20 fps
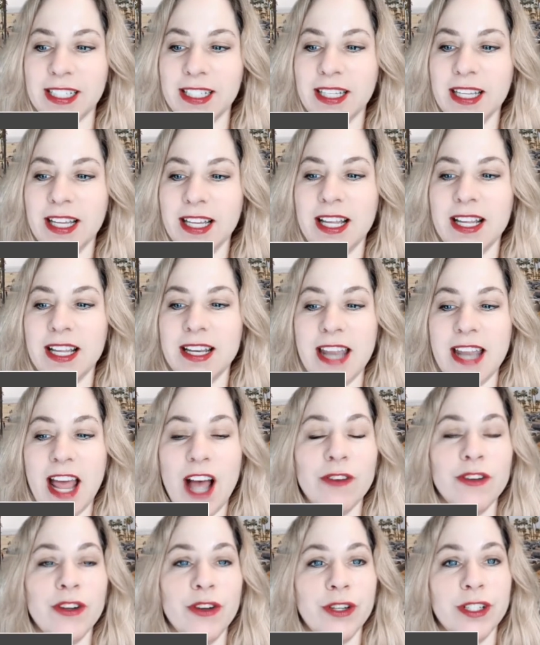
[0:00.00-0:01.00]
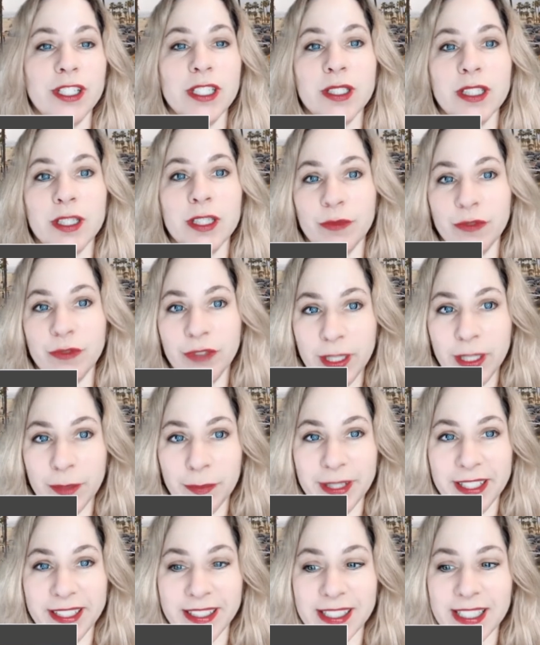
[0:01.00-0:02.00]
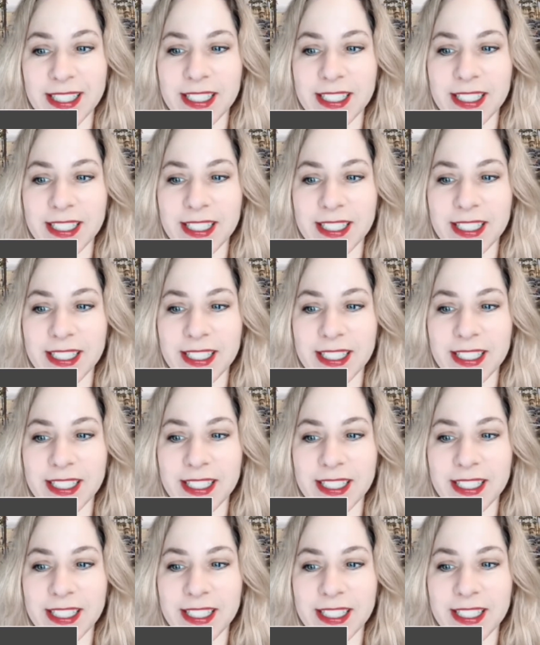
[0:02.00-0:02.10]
now known as the Marina Peninsula.